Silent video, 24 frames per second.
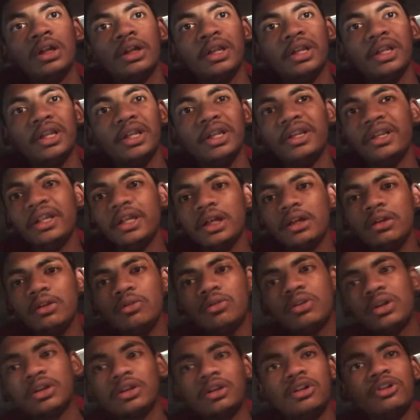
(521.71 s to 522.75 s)
in India you
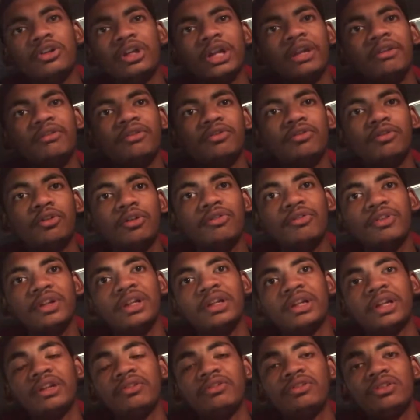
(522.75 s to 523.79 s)
cannot drive the 4-wheel
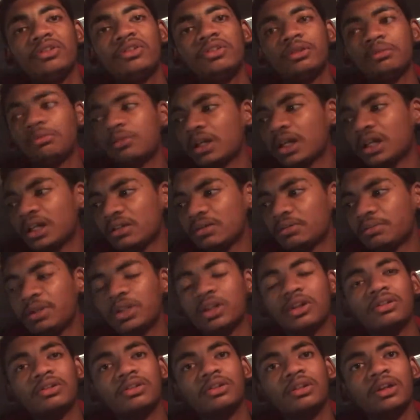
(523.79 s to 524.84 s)
drive system cars
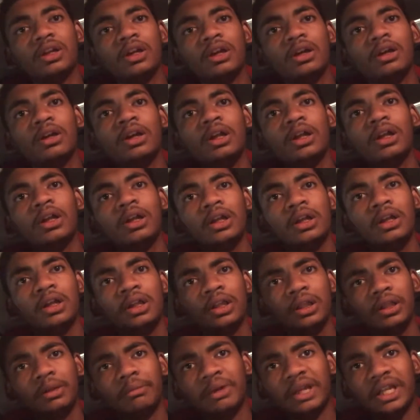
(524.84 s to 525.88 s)
because the
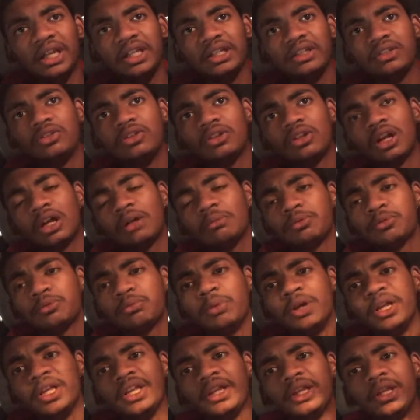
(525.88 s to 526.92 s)
mileage drops
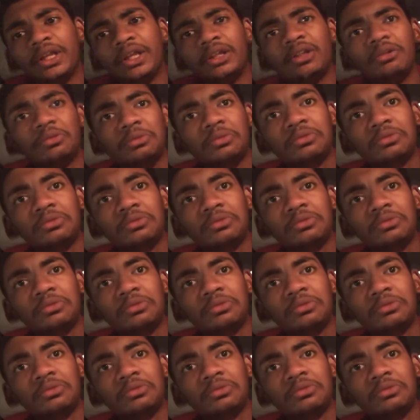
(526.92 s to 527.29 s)
by a